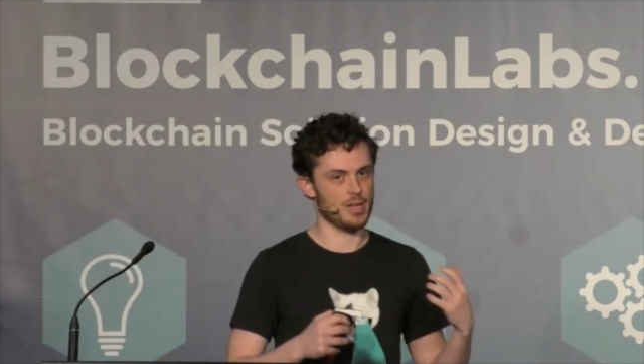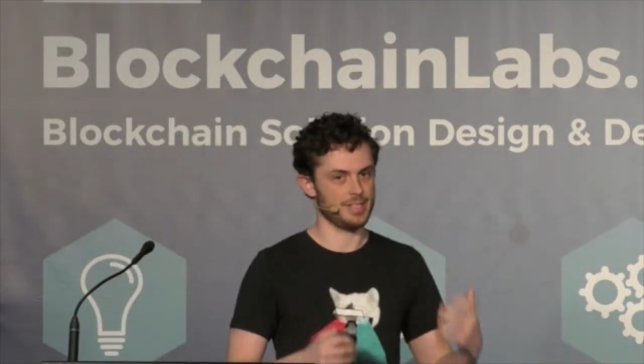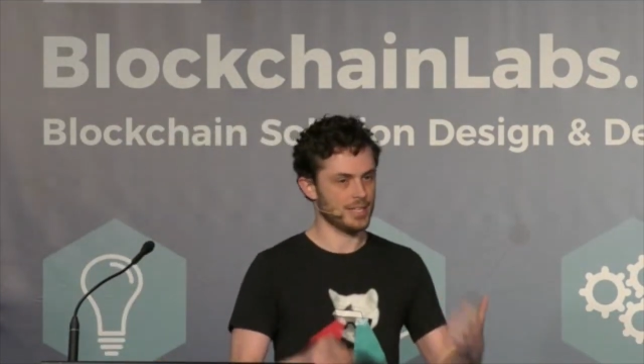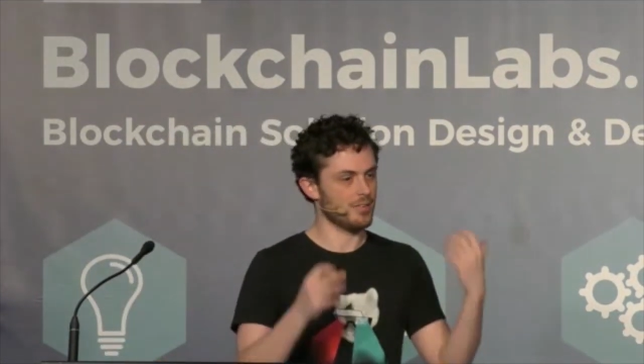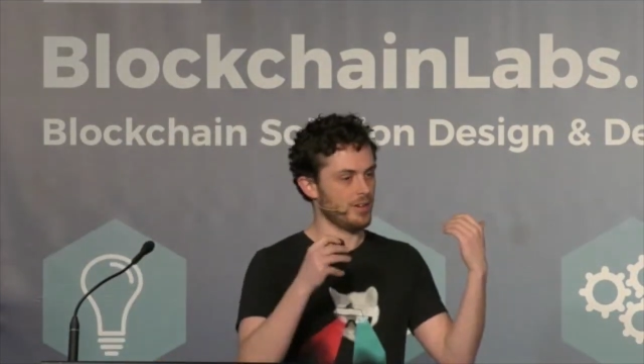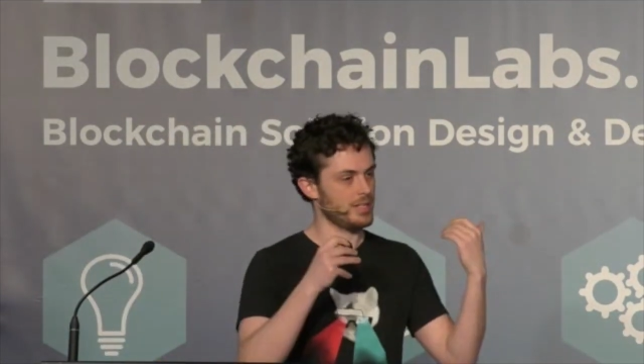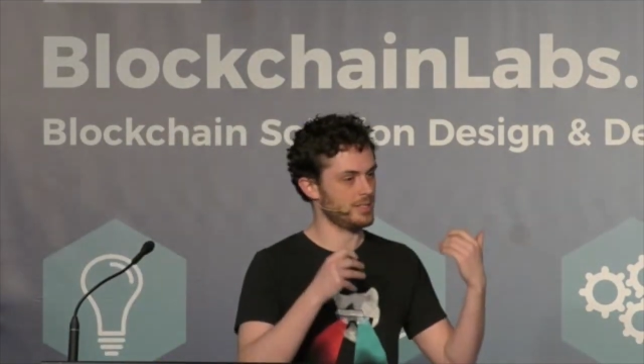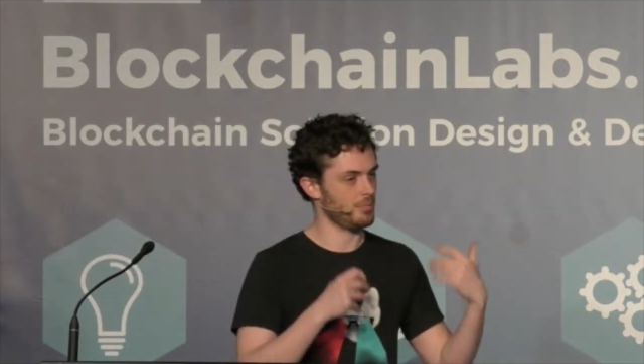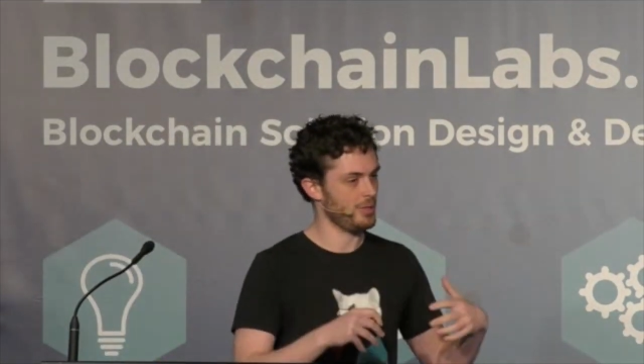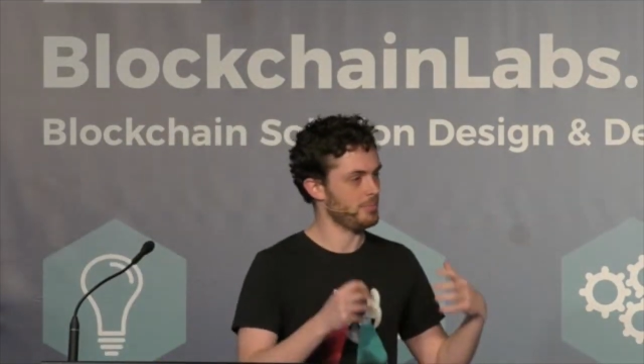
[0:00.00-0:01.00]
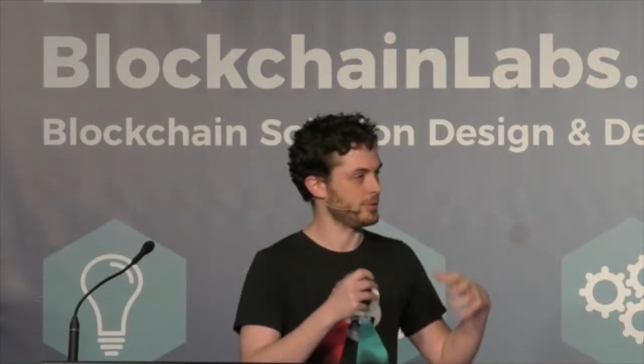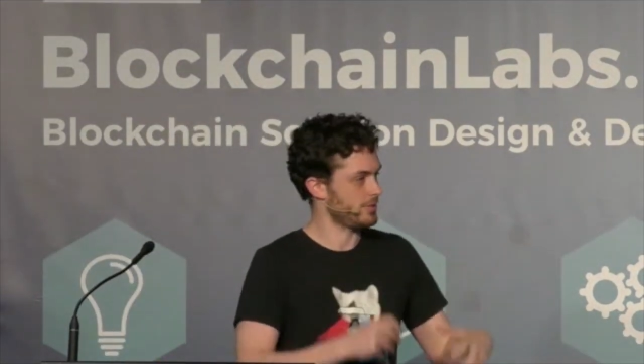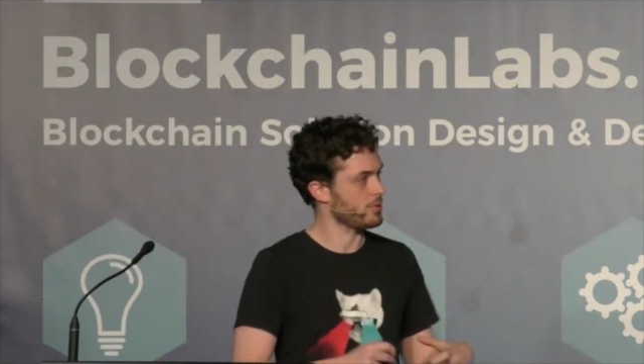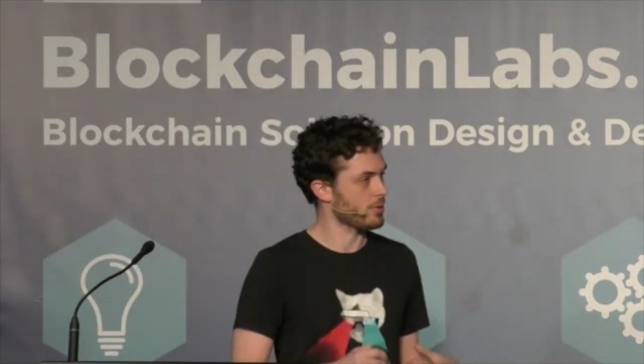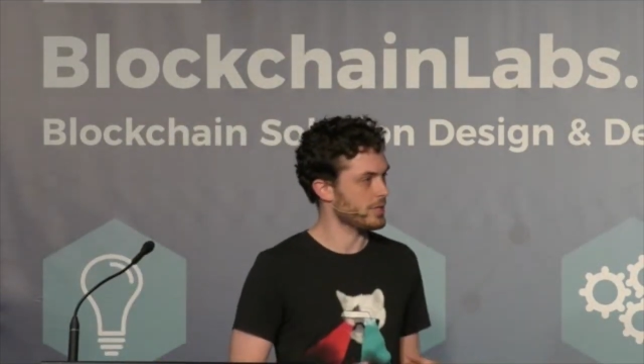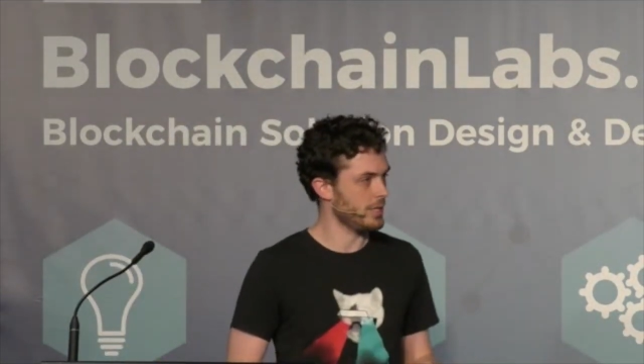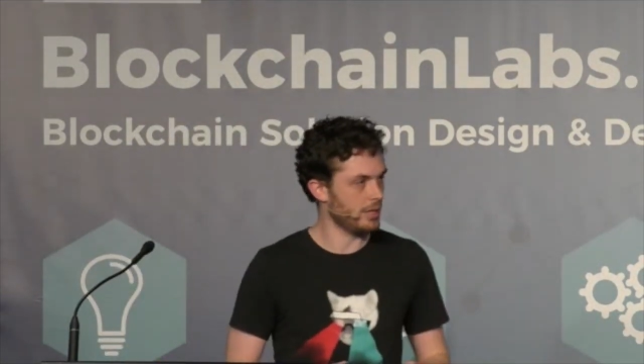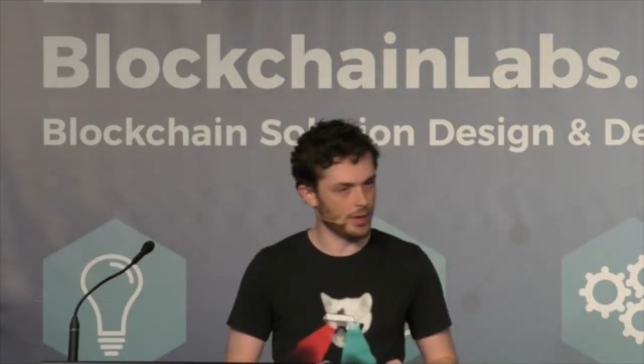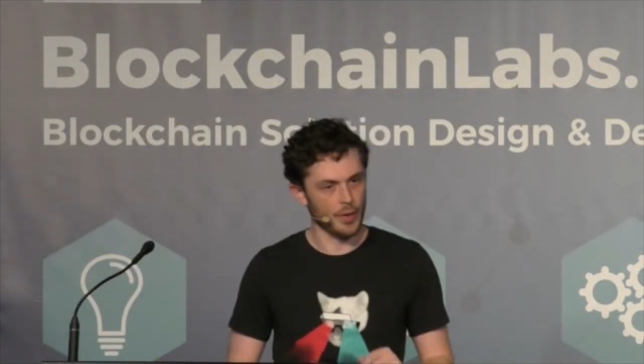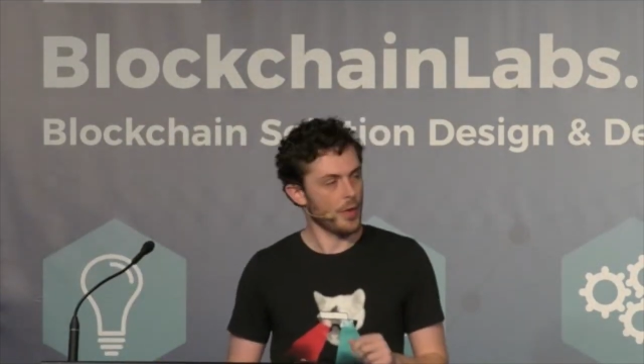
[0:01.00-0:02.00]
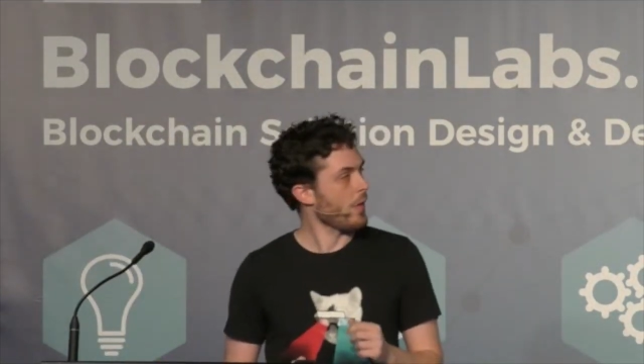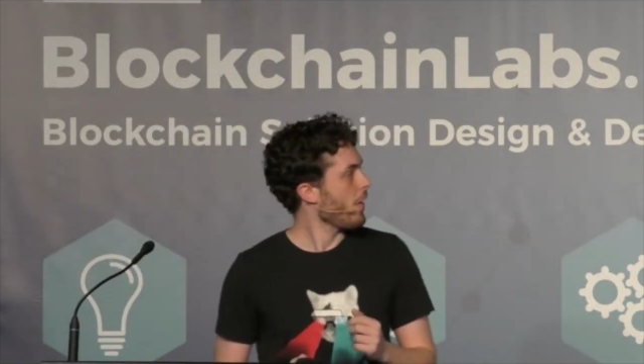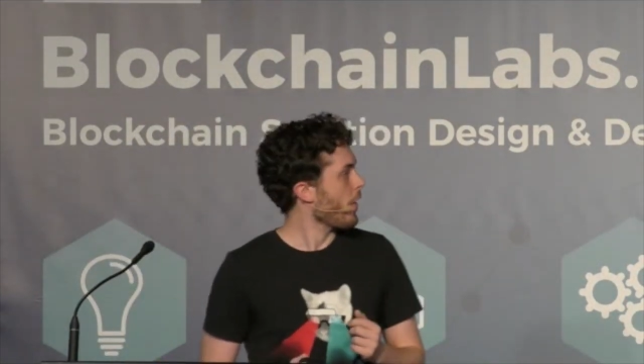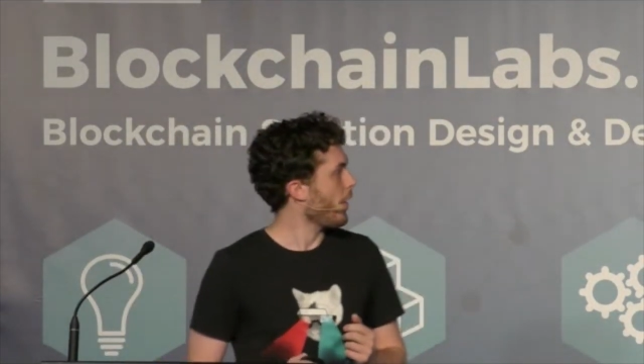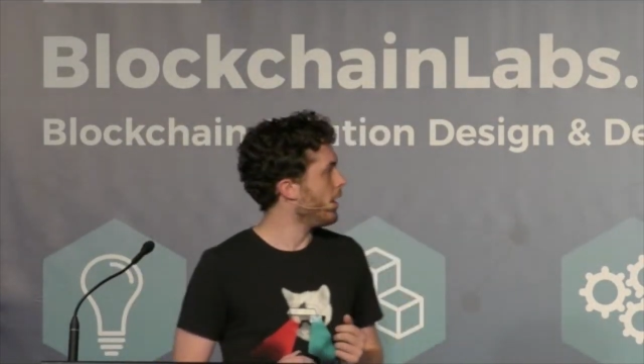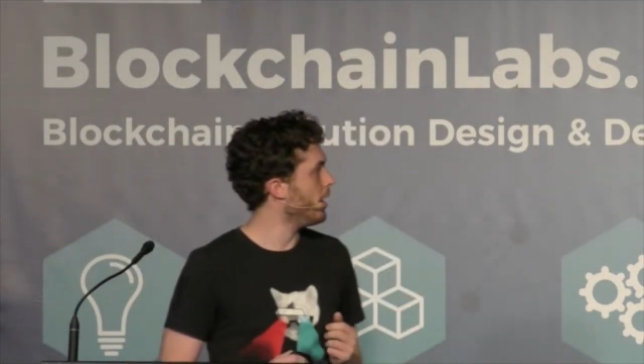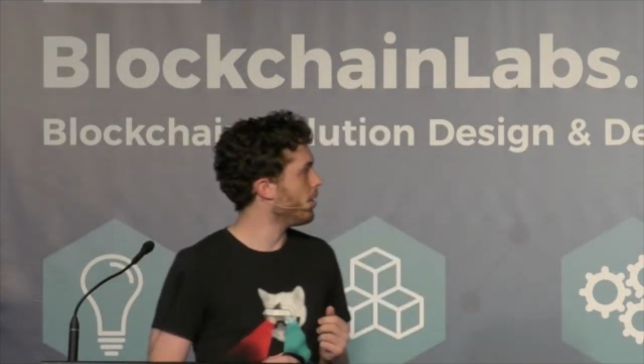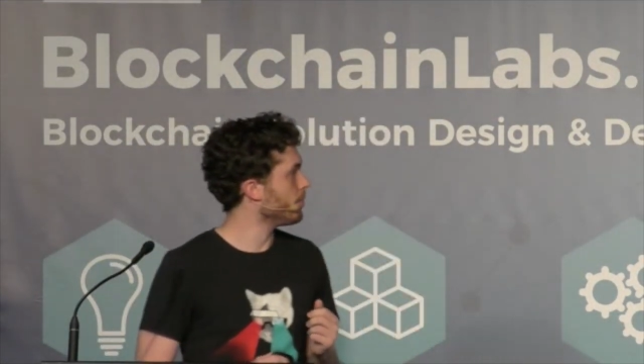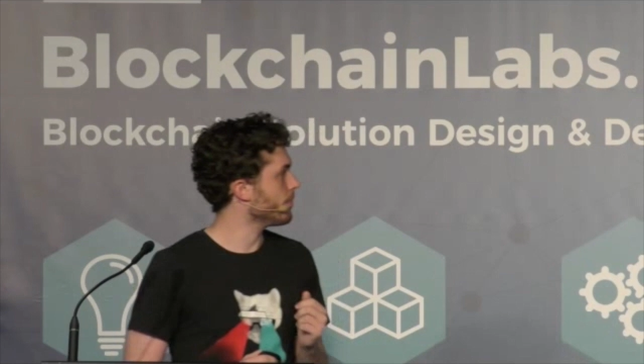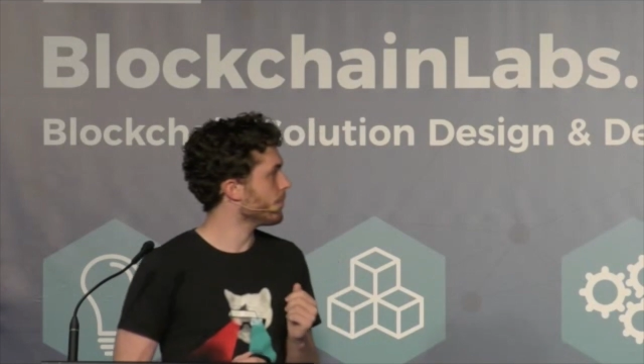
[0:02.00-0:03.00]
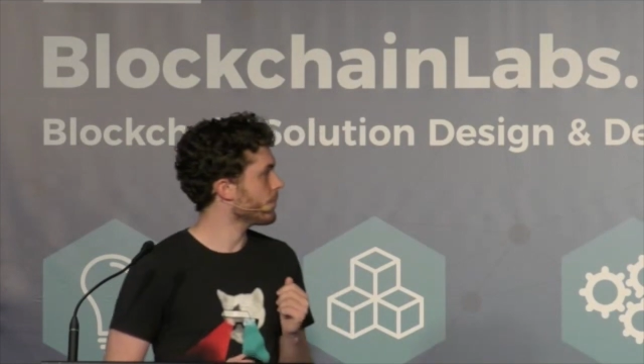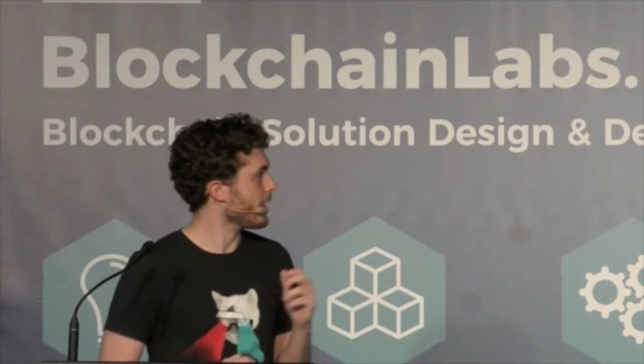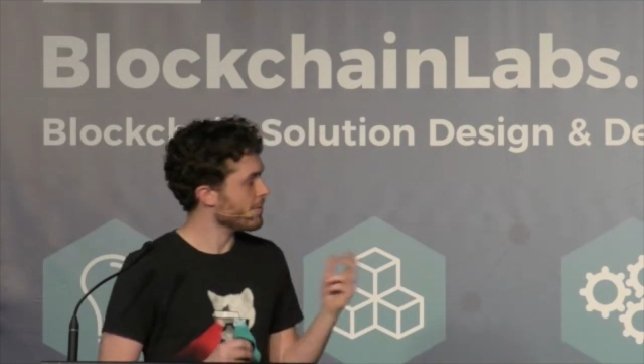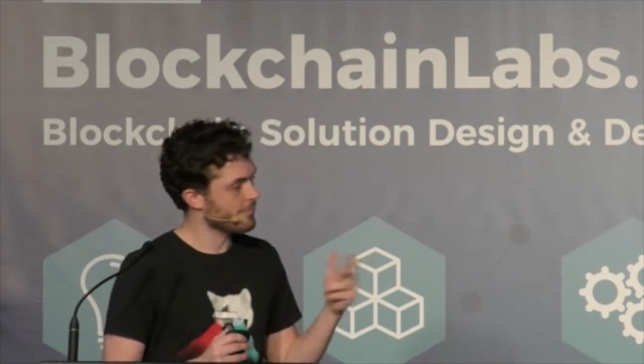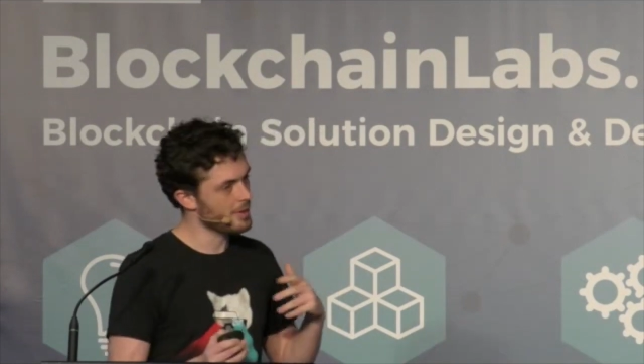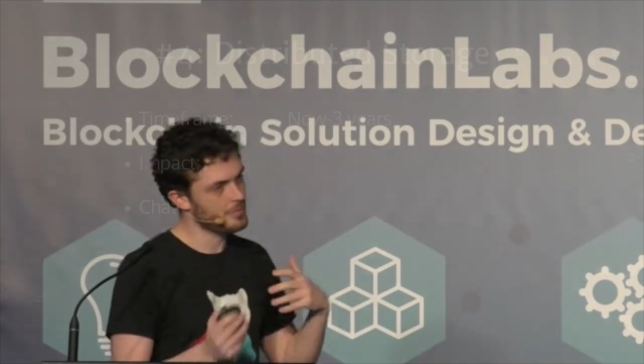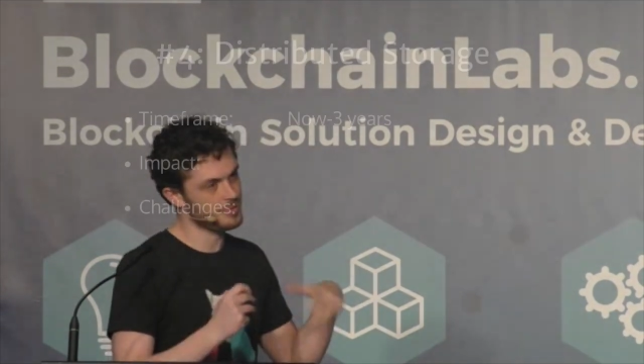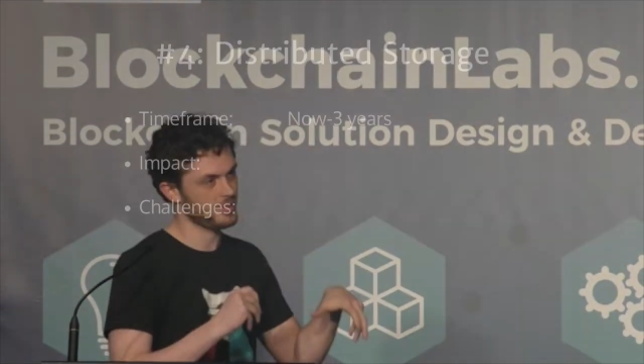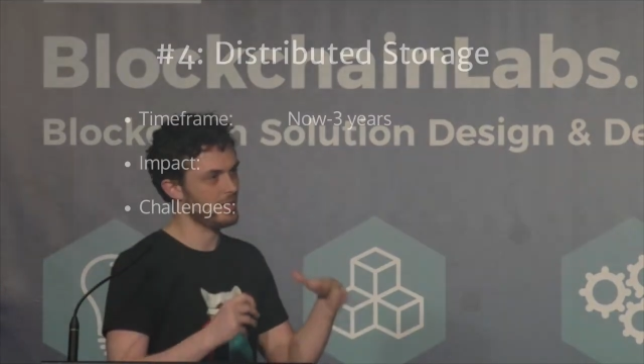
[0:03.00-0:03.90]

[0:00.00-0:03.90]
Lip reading: incentivizing people to store the data. Time frame is